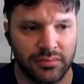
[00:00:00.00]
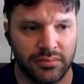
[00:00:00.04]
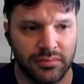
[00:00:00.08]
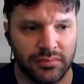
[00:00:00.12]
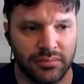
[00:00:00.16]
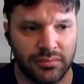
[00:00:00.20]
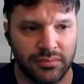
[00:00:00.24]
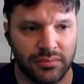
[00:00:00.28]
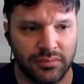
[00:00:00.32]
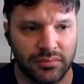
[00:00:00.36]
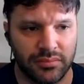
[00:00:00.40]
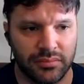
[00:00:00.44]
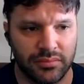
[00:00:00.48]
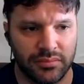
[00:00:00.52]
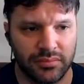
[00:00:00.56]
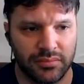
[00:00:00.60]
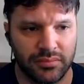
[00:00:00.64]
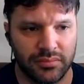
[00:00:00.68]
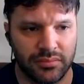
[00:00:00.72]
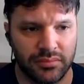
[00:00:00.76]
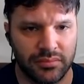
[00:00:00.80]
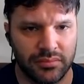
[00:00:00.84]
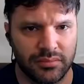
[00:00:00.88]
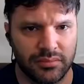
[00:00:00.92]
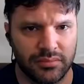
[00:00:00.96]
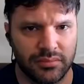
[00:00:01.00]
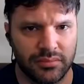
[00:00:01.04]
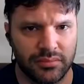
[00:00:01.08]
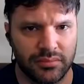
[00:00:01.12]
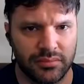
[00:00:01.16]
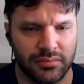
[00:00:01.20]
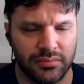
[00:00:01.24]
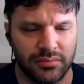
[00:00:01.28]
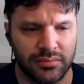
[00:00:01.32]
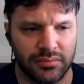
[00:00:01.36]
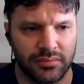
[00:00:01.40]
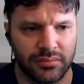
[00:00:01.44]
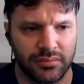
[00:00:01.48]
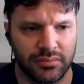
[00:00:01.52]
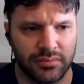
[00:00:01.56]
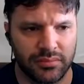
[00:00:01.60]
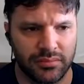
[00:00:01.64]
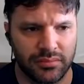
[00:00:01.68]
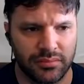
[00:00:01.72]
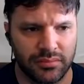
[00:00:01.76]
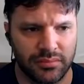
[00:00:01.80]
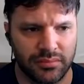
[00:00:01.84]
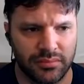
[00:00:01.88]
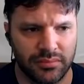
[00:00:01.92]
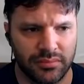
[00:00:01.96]

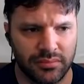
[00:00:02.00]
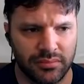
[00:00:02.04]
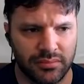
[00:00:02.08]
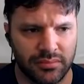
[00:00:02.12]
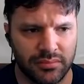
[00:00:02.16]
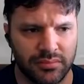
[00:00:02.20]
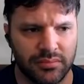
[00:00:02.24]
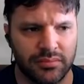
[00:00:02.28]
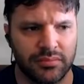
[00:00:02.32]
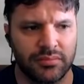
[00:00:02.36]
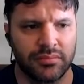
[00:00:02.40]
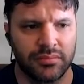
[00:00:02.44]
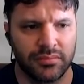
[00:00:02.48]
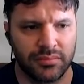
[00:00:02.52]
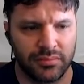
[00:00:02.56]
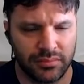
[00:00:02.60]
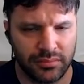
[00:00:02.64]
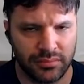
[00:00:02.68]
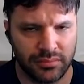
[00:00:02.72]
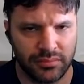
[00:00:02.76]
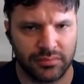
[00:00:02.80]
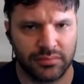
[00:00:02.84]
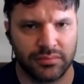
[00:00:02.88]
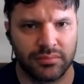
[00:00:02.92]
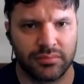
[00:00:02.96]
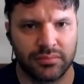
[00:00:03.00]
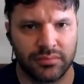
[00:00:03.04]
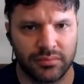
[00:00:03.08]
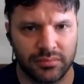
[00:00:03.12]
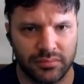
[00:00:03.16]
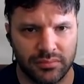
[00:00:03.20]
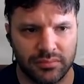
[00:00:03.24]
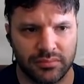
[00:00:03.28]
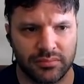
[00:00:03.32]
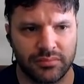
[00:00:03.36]
This person isn't speaking.